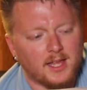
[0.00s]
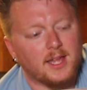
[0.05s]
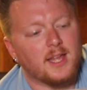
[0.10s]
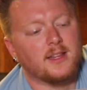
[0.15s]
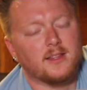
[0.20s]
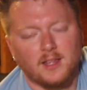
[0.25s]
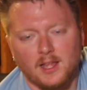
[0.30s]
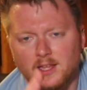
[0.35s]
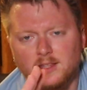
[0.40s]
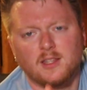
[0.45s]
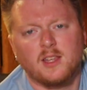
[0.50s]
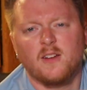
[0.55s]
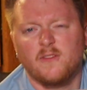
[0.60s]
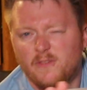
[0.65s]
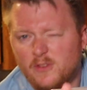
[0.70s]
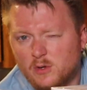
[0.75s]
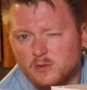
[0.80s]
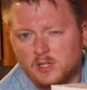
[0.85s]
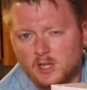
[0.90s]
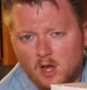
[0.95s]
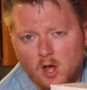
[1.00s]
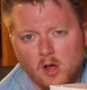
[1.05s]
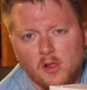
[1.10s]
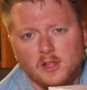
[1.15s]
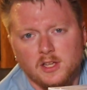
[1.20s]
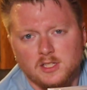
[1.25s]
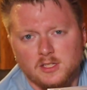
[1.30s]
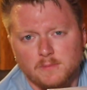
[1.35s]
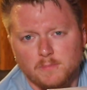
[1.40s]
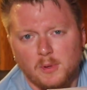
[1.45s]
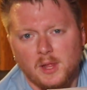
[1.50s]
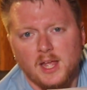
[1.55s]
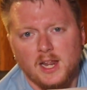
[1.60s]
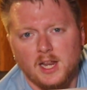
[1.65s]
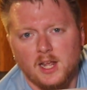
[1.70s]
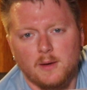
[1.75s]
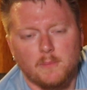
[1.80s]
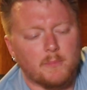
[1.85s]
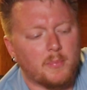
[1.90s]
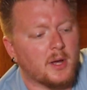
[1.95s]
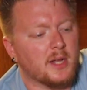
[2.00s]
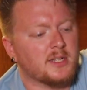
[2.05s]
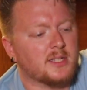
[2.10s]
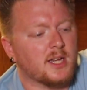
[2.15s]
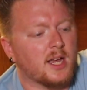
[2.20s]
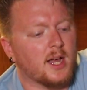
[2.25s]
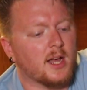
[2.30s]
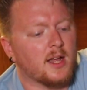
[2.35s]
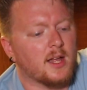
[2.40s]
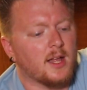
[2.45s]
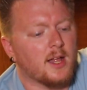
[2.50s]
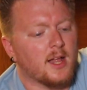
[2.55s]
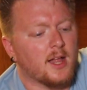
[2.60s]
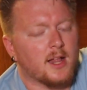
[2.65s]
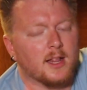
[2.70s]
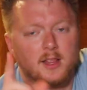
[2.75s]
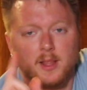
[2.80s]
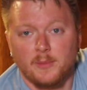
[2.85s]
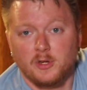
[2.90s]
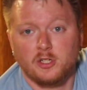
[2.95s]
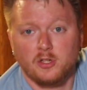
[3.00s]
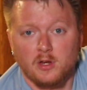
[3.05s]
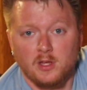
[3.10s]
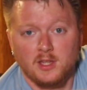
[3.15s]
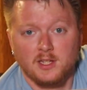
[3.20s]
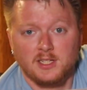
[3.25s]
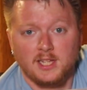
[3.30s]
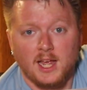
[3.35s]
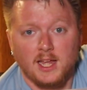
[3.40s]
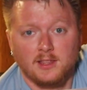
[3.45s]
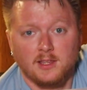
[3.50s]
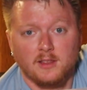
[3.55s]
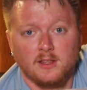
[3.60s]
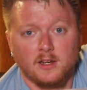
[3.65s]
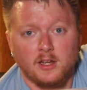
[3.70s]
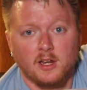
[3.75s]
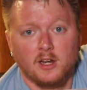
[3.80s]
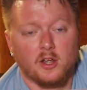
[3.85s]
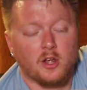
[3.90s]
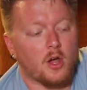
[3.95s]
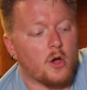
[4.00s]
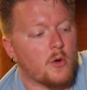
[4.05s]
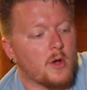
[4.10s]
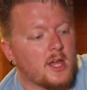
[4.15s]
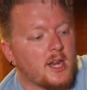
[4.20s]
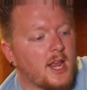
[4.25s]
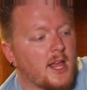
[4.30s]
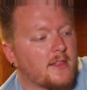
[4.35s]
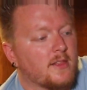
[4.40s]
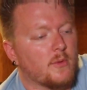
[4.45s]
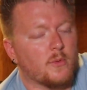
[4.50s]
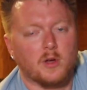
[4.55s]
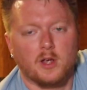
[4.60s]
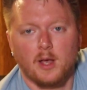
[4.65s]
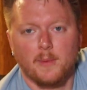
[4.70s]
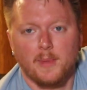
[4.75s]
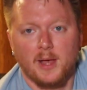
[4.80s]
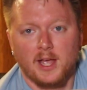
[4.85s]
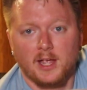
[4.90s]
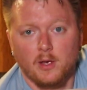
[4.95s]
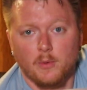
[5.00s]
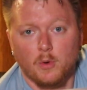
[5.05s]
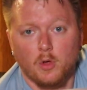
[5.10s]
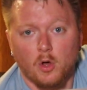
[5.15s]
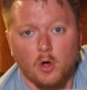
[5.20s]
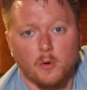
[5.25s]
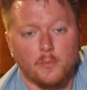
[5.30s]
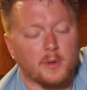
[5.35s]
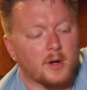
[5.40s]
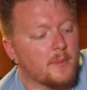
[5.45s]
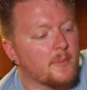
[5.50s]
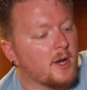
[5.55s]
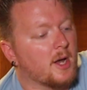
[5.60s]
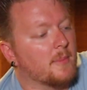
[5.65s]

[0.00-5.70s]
It's confusing, I'll explain it, but let me show you the tank that they're going to go in, and then we'll come back and we'll open them